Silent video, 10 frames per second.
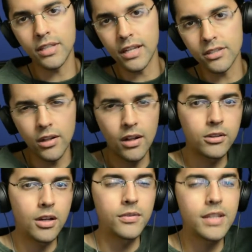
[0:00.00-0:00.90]
I guess I'll
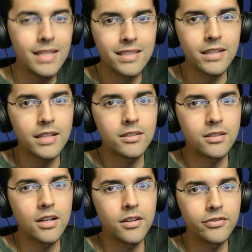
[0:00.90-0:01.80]
cover the Ys 8
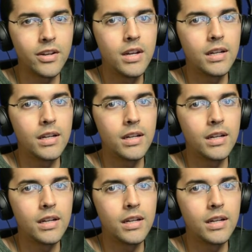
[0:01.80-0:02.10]
stuff,